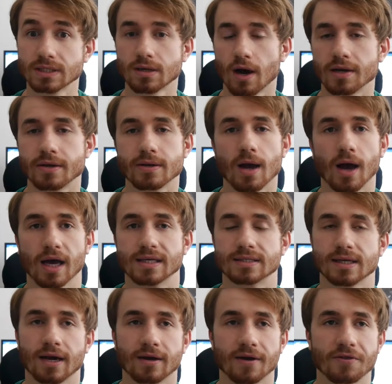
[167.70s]
is kind of
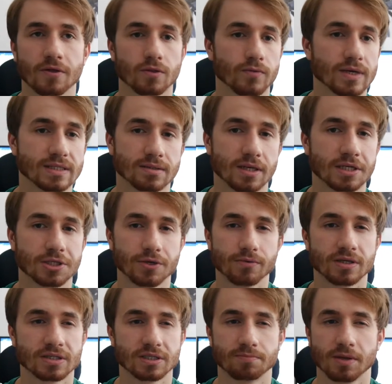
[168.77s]
nice. And I think the reason they do
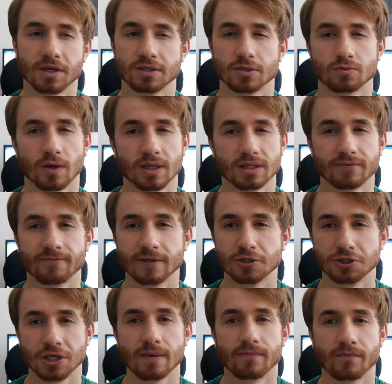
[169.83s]
it is because it's relatively
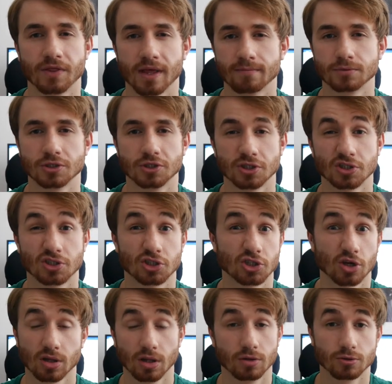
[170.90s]
cheap for them to just
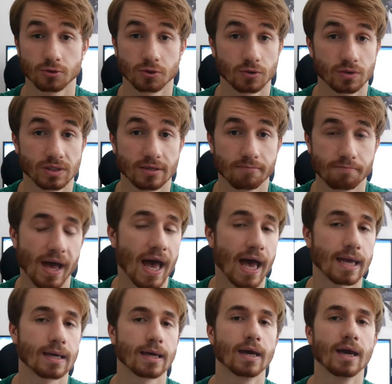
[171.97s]
chuck a load of screws in a
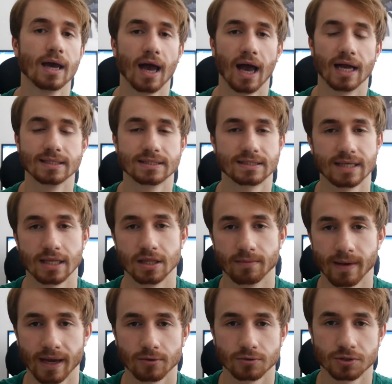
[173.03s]
bag and send
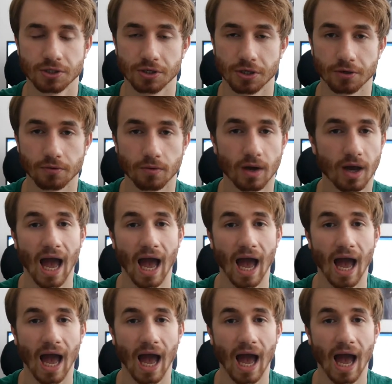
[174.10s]
them out to you.